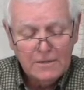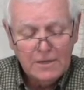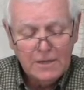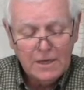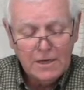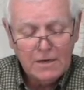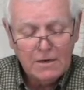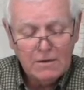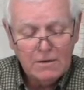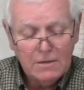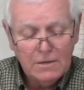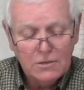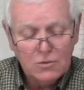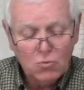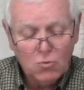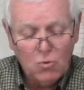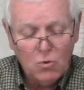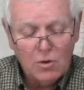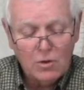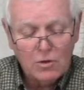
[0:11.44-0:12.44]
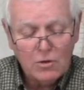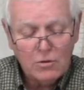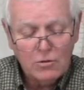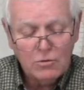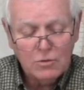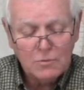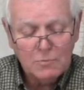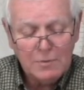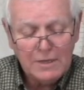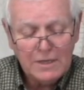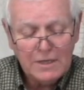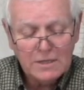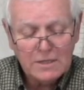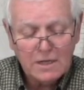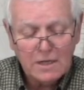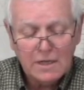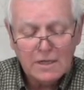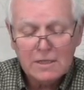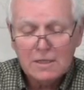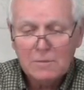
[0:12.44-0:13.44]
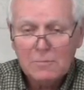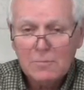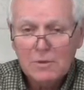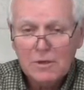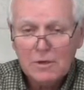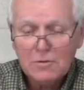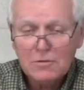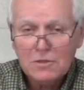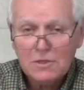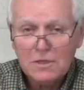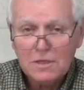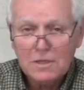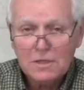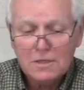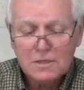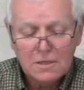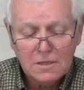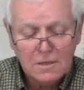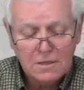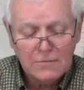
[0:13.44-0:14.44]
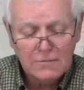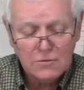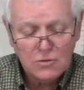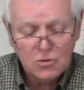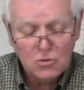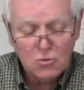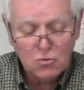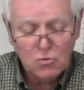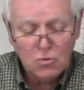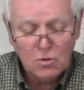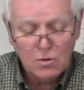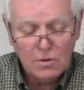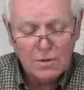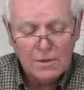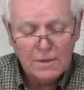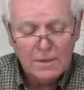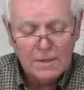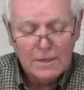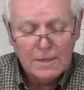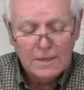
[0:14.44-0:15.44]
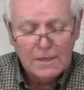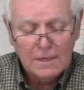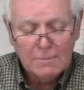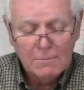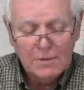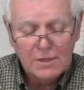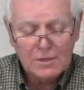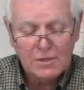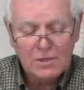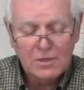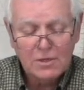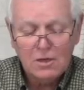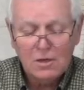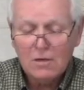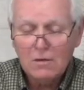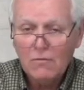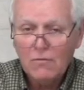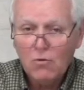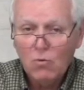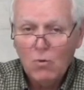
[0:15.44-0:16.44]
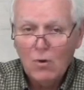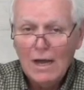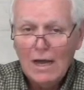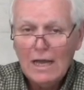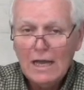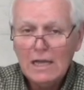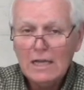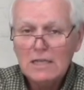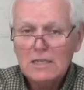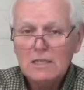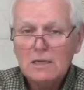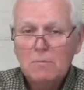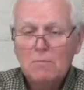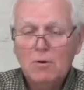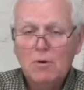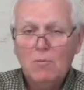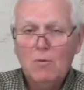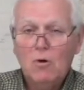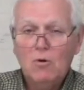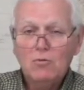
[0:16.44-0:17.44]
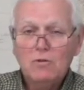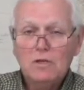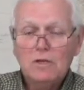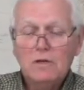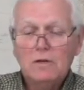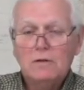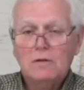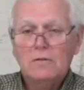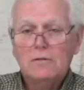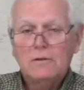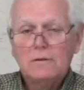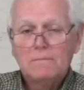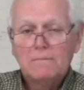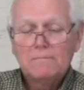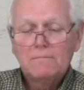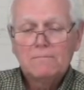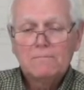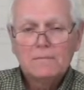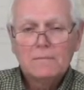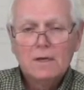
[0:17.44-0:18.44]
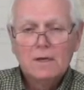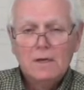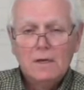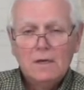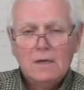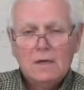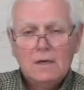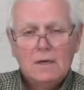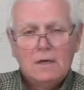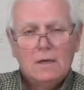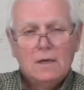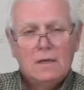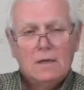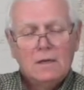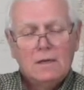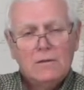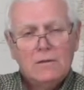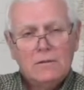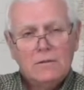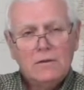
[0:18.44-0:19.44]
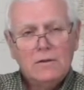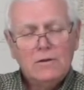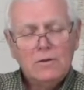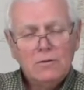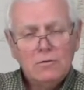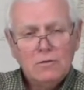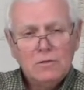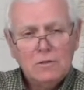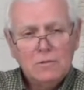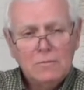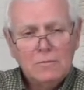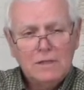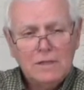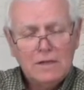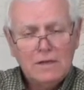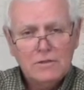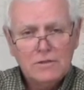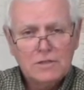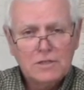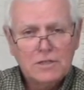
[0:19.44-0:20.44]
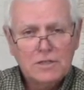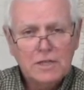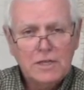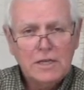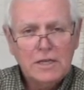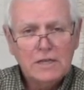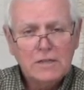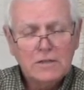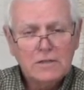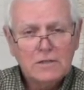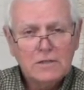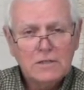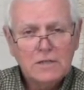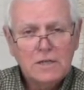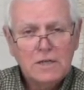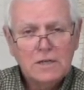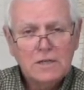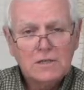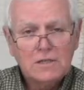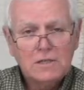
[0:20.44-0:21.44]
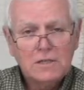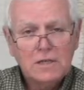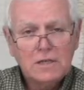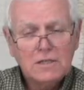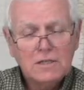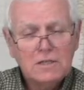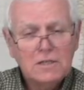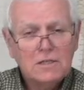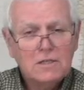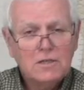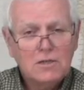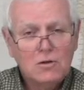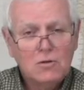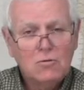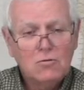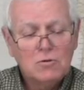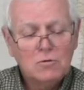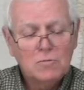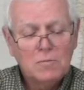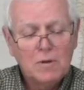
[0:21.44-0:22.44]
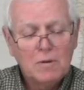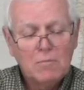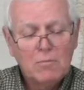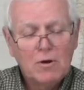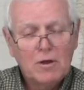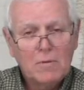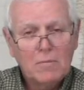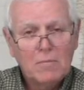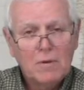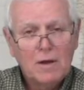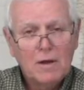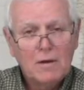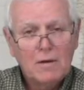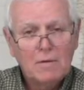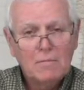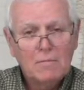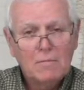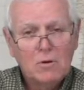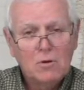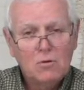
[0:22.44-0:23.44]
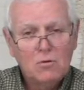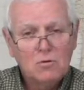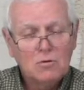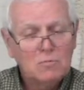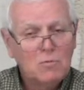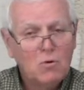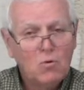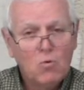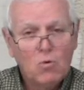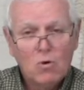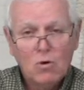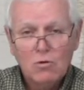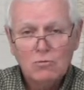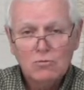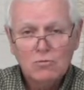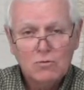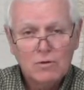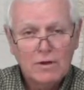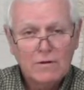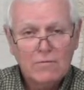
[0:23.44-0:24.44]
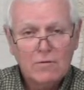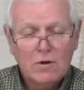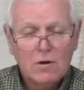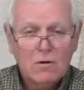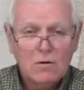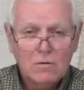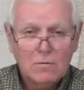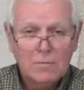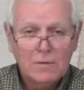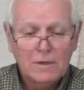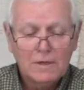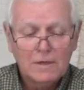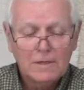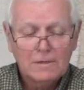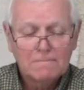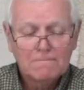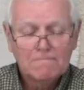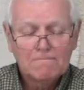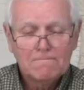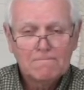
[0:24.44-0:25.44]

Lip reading: There is one who speaks like the piercings of a sword, but the tongue of the wise promotes health. There is a saying that says, sticks and stones may break my bones, but words will never hurt me.